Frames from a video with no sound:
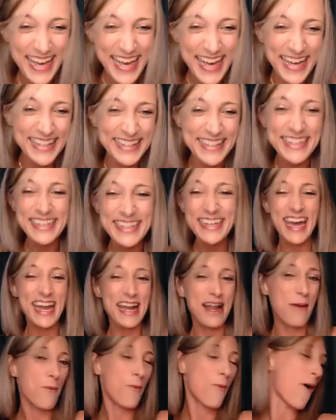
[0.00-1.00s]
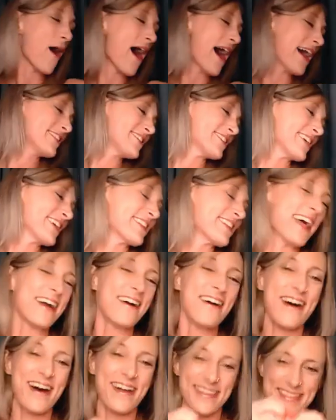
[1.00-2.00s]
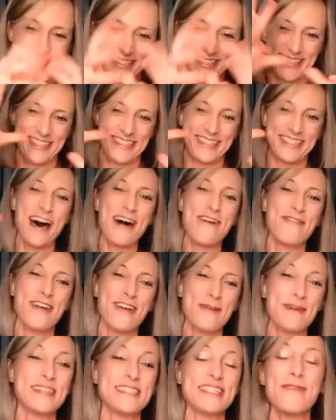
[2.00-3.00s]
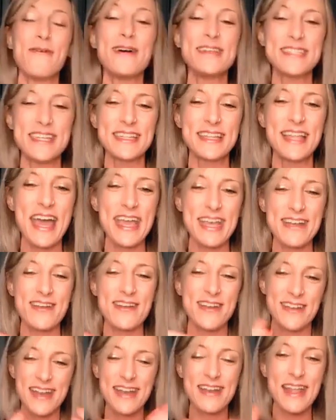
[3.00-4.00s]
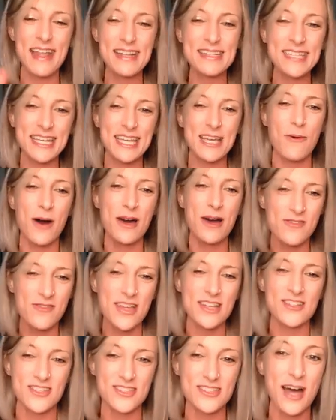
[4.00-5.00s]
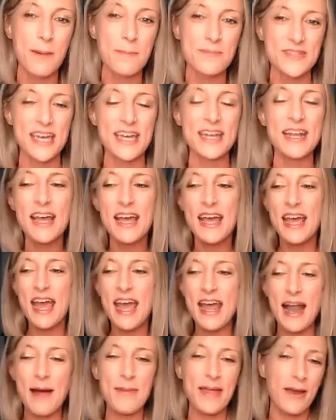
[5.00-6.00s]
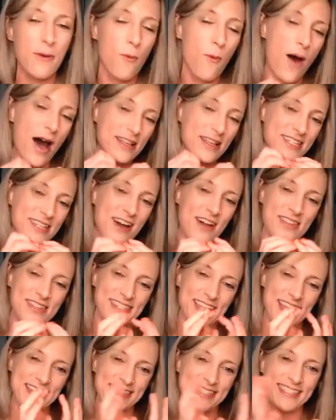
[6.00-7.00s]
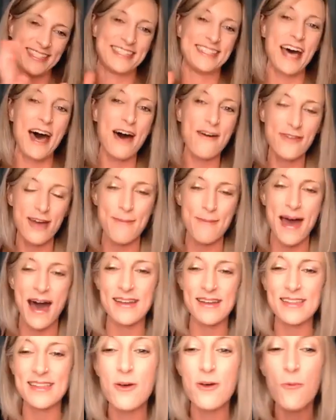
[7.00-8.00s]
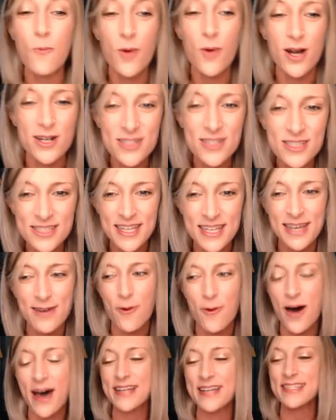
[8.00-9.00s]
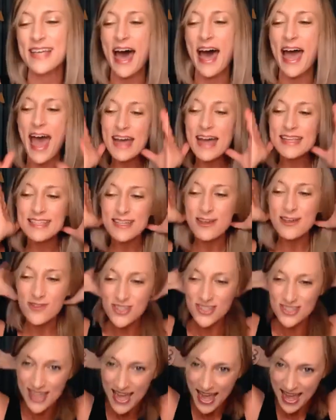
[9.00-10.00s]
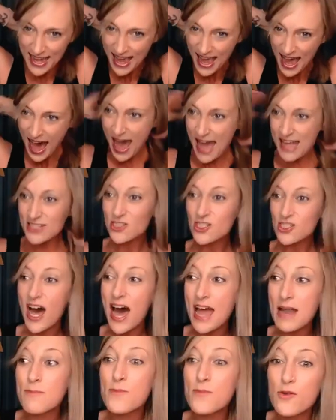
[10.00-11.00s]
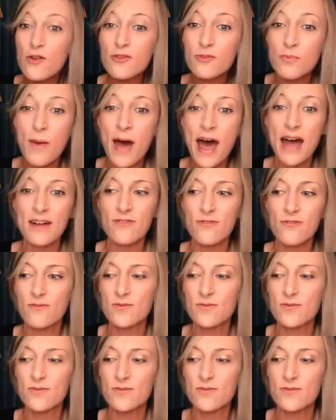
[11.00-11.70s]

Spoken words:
And I'm watching like all this stuff because it wasn't like, they didn't take you under, they just numbed it. And I'm like watching all this like stuff come out. And the worst thing was I had to go stay. I moved back